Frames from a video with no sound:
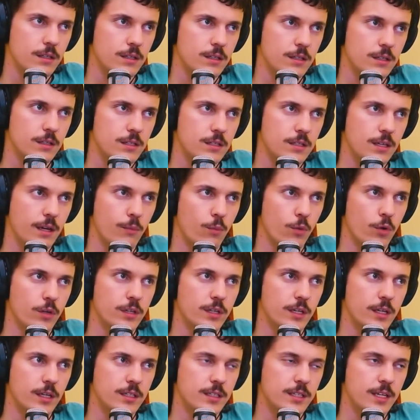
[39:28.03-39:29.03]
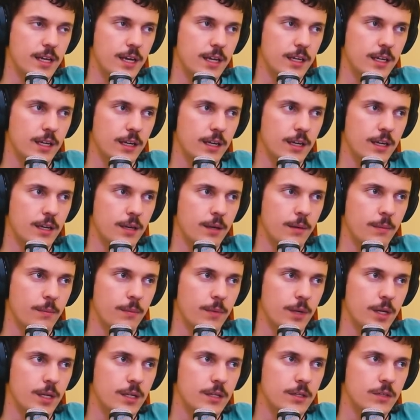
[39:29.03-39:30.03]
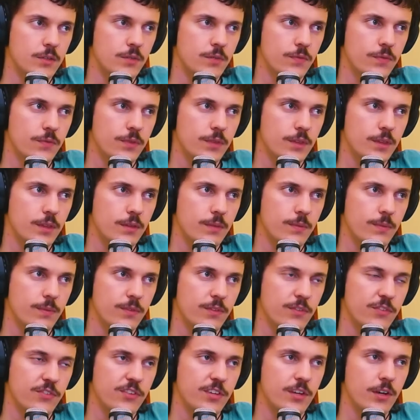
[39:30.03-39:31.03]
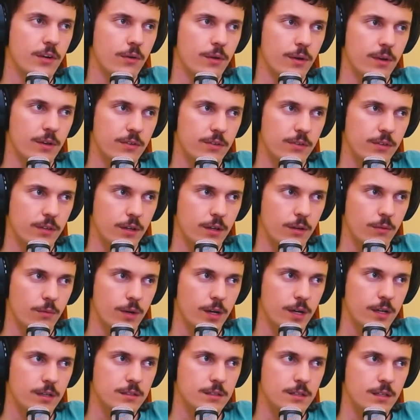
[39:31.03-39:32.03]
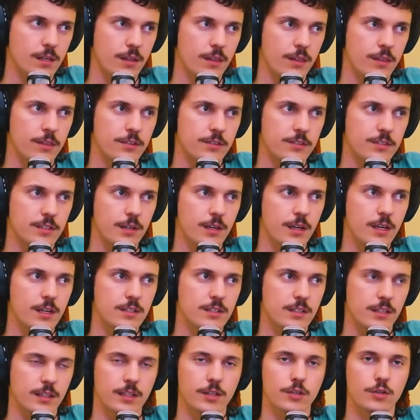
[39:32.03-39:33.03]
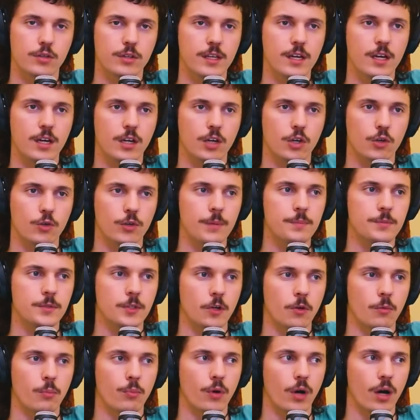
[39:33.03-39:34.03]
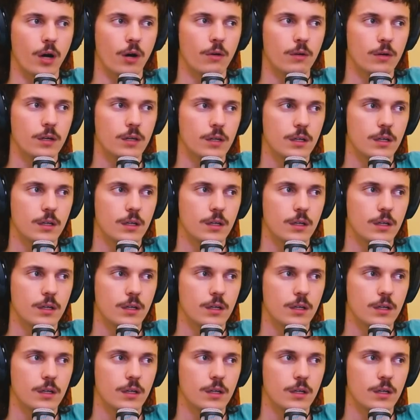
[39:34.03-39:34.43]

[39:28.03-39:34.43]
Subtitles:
someone taking him seriously, right? So he's literally a crypto bro.